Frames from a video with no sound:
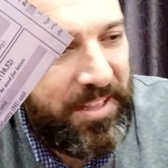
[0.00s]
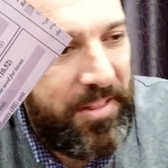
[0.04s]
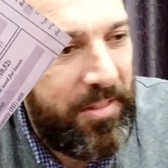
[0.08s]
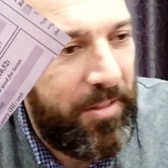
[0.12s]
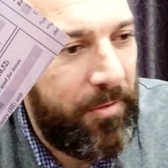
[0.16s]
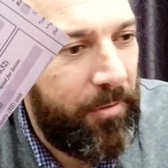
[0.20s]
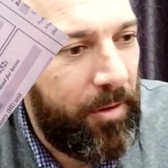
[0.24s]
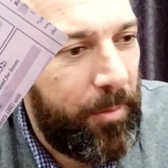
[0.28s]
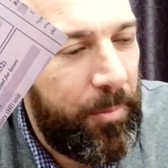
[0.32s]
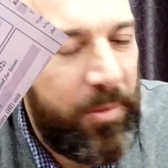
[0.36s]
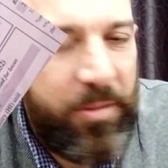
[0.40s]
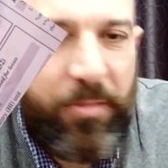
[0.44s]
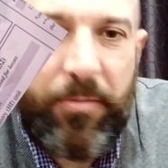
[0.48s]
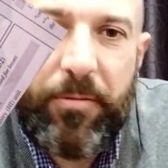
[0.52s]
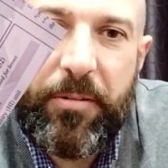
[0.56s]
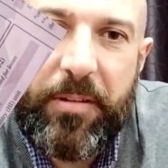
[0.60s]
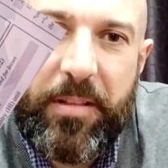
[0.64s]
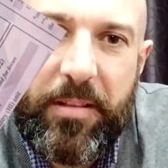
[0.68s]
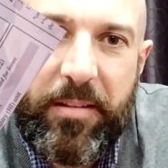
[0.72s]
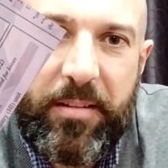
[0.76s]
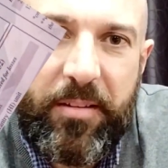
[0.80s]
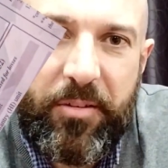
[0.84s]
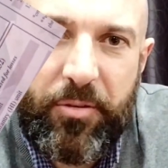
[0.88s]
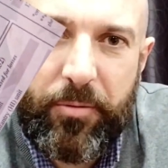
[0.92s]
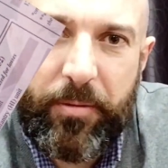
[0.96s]
the Romans are in a
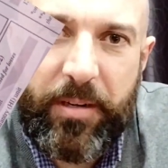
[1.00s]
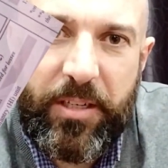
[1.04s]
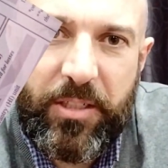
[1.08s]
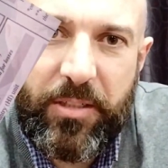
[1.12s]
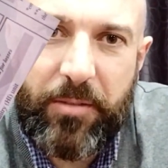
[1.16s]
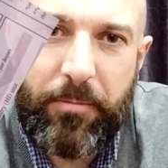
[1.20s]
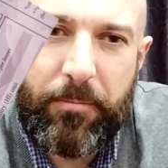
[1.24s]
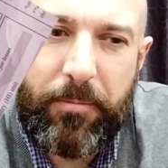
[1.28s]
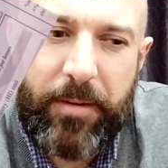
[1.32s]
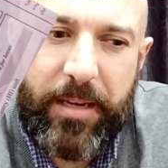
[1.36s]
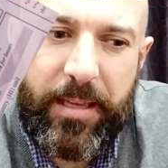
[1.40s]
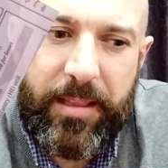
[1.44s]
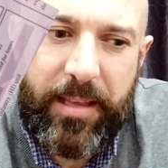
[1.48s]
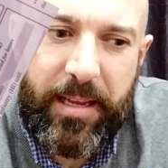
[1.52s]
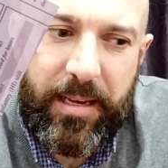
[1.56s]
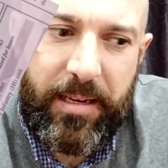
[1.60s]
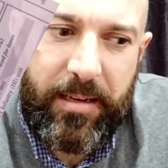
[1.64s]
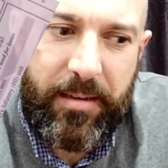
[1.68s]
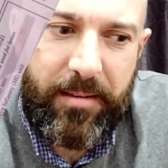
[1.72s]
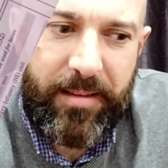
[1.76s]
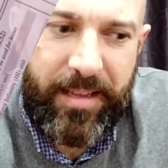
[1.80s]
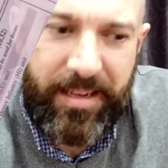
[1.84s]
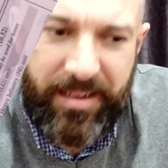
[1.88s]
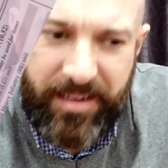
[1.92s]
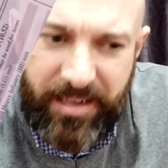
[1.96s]
situation where
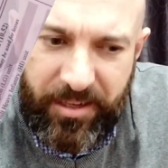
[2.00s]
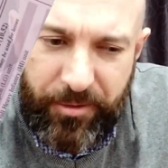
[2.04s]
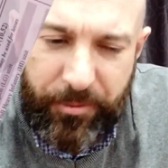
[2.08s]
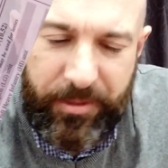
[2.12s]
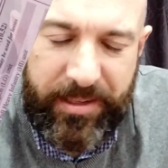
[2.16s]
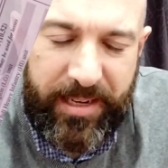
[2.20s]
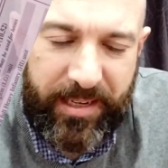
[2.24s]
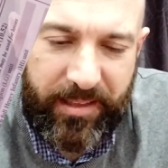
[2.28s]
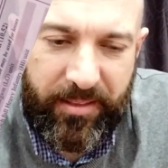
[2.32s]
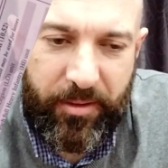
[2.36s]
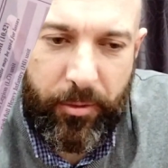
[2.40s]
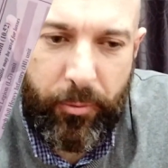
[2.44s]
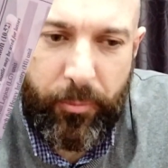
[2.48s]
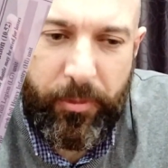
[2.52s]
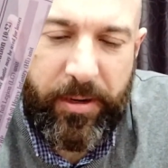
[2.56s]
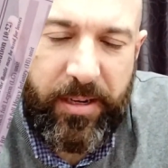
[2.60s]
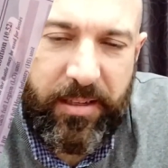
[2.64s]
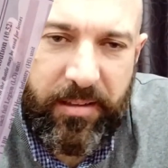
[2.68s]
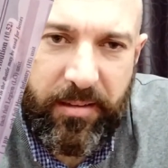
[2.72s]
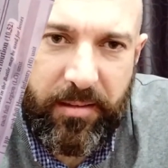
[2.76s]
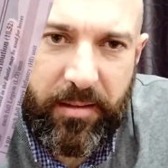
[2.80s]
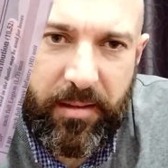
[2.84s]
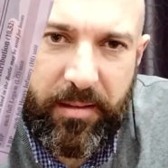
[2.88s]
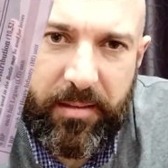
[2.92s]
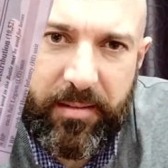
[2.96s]
they need to attack the
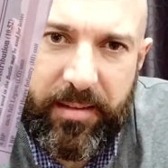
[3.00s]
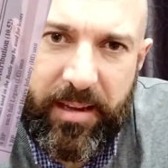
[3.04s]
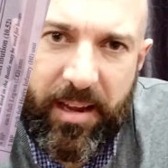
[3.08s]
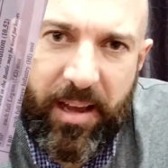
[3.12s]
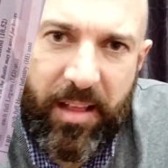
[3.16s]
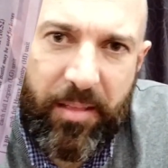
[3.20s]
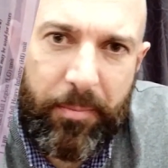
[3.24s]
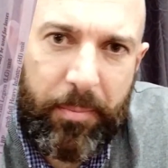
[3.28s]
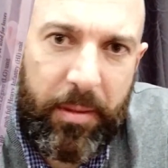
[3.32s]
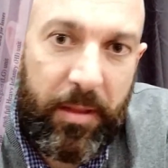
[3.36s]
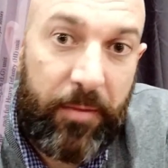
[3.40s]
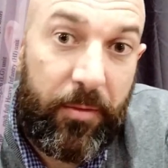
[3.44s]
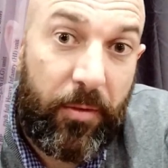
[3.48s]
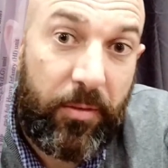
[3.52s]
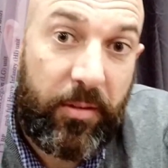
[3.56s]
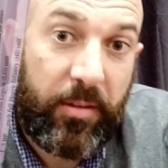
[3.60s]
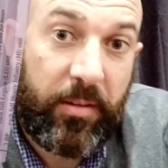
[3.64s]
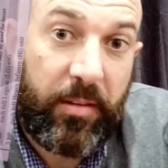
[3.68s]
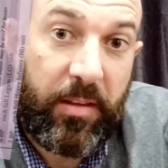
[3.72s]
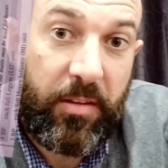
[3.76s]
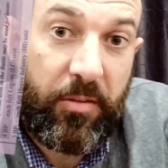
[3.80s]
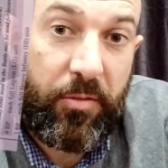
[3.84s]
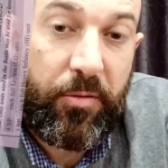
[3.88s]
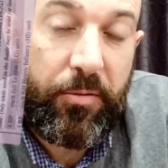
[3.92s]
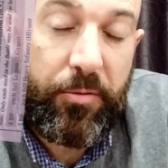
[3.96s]
Greeks in the south, but they've also got
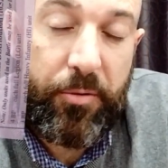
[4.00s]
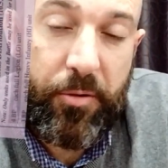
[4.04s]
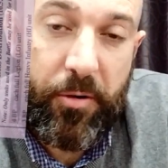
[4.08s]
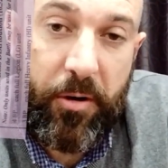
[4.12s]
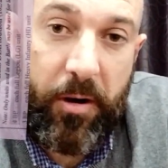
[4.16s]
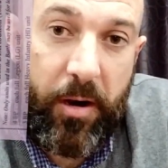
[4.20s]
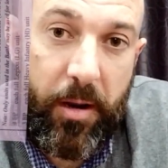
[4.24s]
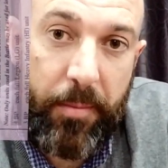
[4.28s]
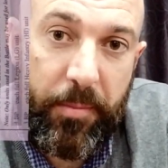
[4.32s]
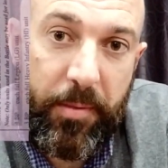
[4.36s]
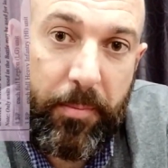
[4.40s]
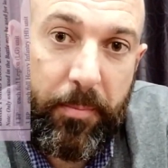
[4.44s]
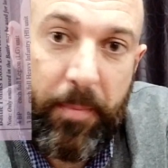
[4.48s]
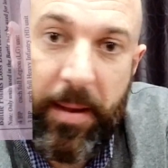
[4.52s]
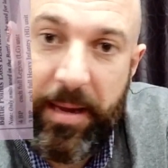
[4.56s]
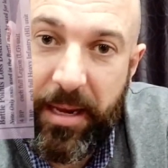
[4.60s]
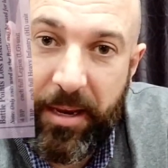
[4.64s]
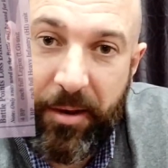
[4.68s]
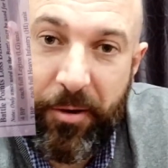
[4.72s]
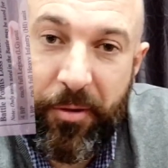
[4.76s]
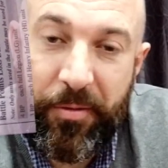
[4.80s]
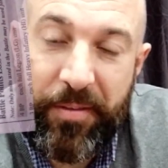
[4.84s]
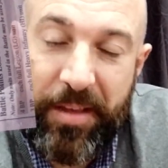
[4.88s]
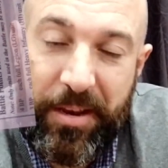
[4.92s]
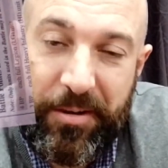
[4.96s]
these tribes
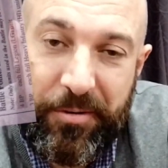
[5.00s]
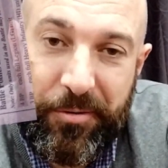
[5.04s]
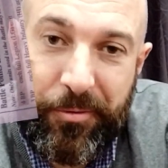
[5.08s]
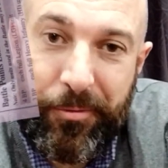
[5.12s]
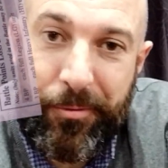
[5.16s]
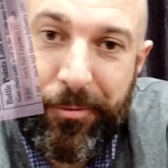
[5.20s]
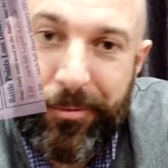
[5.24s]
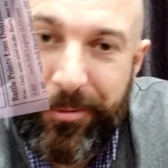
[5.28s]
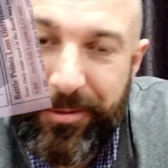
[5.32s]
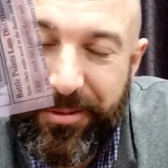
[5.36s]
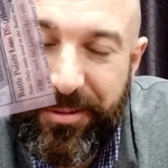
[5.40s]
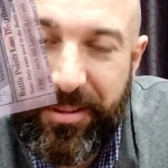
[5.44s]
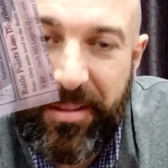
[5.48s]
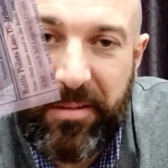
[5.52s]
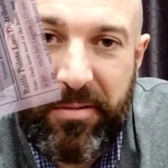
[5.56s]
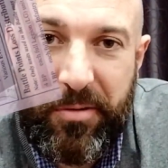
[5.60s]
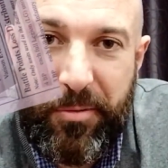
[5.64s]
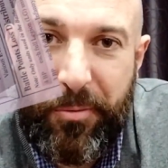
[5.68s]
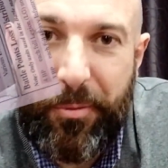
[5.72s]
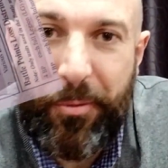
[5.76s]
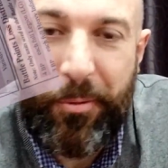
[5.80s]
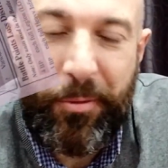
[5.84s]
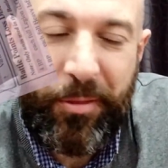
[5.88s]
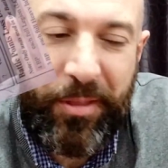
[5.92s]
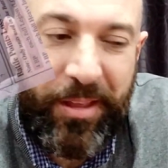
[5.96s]
banging on their door to the
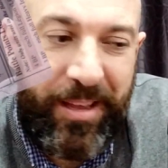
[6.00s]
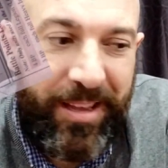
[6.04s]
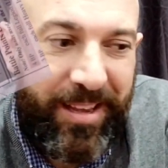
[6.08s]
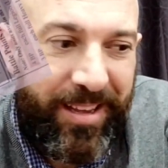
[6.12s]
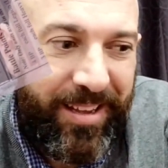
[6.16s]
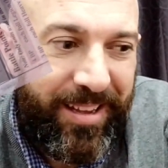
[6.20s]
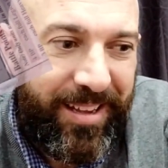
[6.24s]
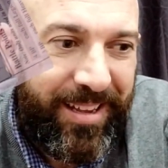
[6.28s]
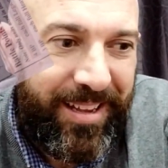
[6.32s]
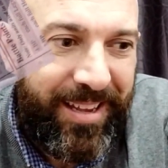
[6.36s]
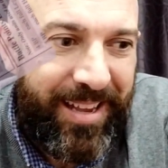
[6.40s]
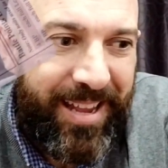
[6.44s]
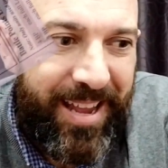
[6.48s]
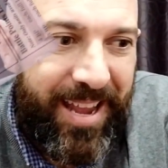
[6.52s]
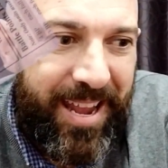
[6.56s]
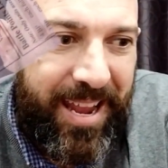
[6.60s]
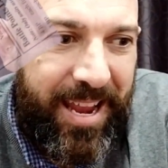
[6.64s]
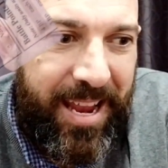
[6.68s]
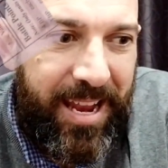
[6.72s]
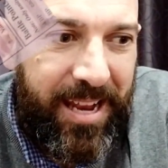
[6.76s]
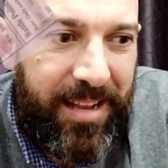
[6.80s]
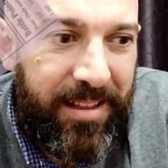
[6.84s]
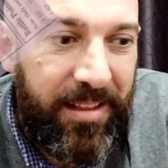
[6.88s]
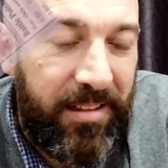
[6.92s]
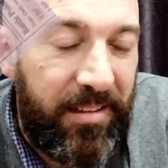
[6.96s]
north,
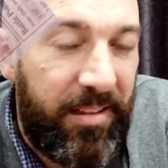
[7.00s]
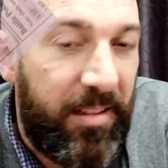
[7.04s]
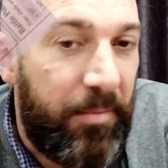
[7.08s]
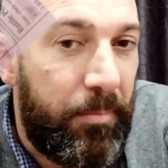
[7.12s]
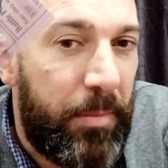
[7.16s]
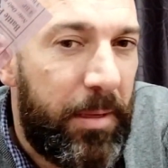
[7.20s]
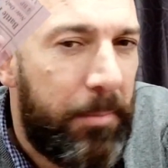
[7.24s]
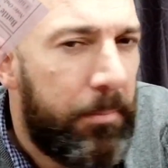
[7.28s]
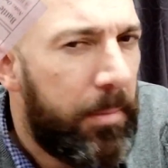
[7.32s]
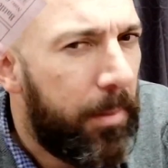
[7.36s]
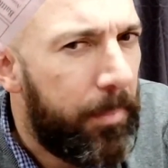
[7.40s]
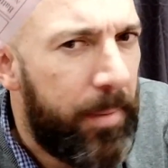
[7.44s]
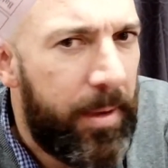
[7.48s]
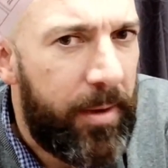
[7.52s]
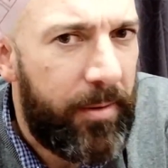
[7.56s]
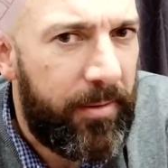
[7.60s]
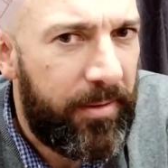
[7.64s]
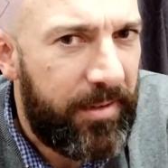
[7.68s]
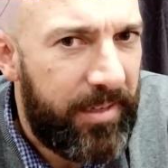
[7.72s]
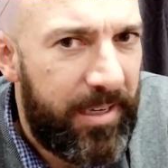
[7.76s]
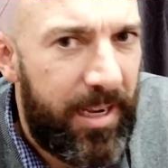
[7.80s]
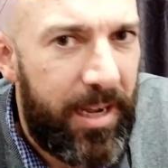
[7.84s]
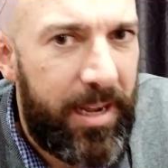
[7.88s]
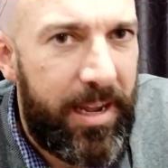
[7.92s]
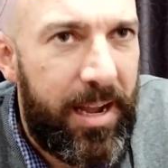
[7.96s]
and there's this big
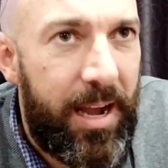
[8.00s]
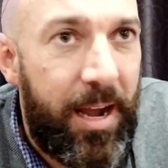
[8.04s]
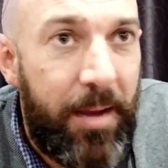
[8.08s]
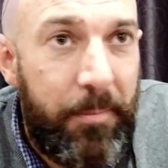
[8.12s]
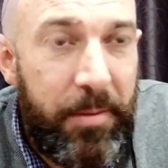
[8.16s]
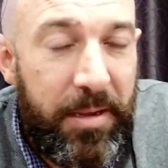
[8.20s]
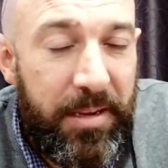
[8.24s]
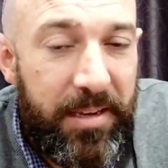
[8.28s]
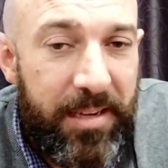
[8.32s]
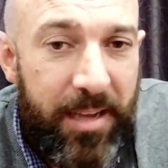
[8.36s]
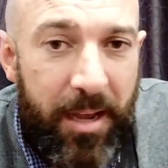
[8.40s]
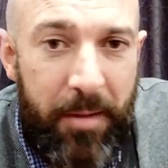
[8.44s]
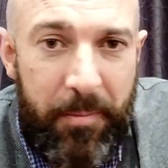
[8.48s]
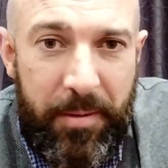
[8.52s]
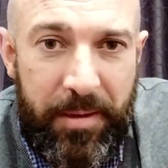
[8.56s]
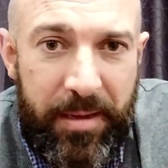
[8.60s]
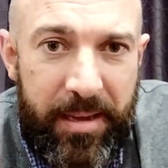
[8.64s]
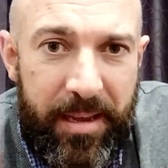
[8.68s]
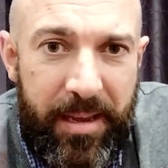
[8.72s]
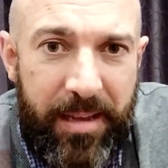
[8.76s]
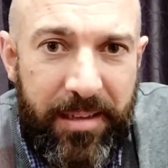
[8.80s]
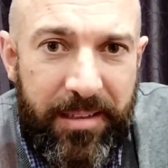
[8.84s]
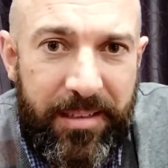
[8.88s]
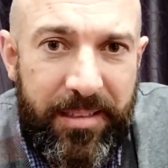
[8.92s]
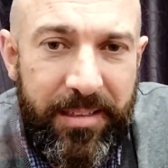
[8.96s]
barbarian army coming
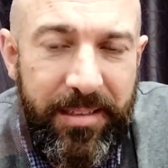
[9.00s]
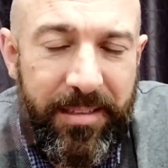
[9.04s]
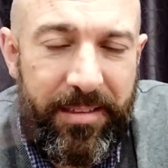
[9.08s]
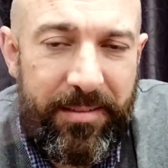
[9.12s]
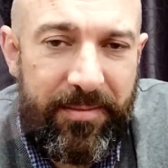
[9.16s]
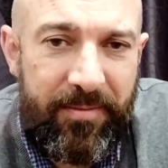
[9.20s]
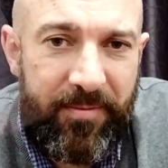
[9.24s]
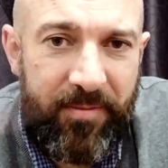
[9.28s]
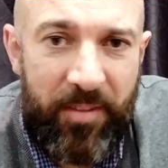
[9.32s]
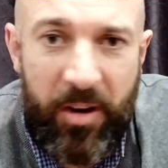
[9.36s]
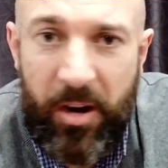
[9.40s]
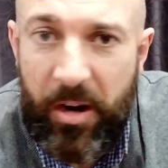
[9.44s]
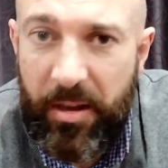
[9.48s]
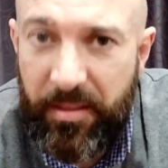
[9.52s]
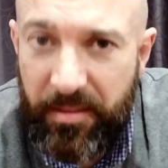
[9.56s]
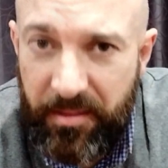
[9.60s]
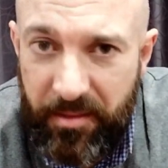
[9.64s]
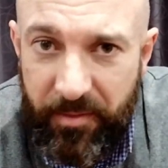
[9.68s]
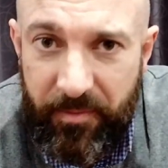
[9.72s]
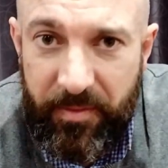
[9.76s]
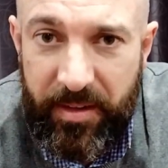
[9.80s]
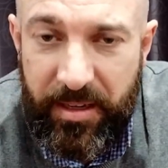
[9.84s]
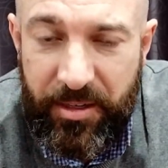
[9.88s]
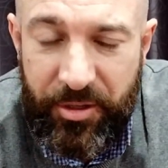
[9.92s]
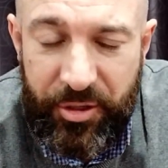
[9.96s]
out by this
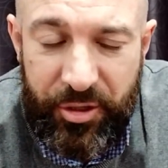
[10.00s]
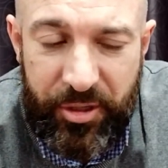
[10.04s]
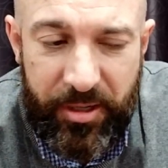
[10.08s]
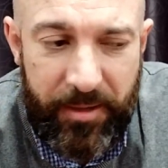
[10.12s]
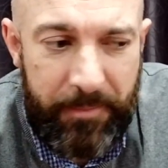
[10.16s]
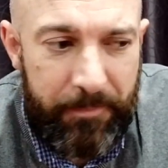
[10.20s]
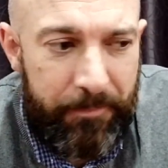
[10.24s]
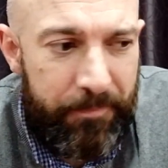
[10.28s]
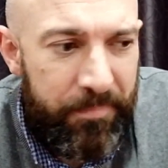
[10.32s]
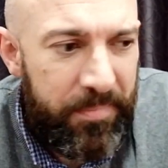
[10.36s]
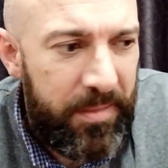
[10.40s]
event ship.